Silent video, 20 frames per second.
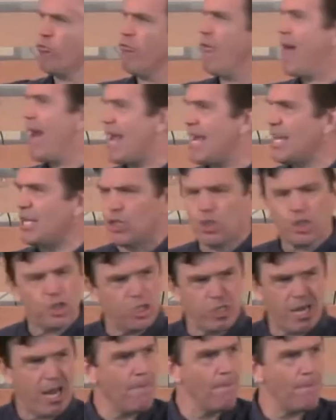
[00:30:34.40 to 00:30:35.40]
rage,
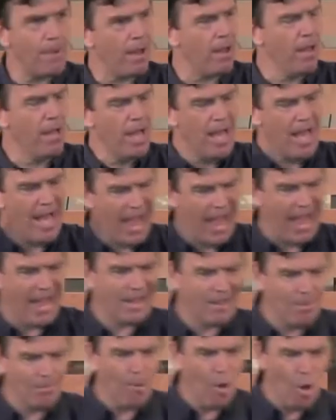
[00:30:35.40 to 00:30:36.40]
temper,
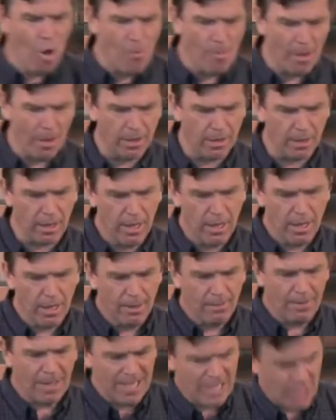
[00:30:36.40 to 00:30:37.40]
anger moment.
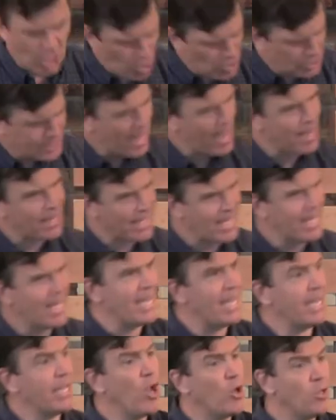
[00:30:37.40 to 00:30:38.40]
But he goes out
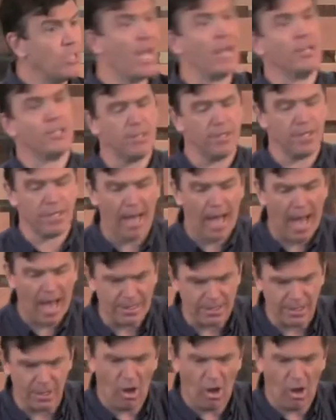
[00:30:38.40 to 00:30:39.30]
here, goes out to the garden,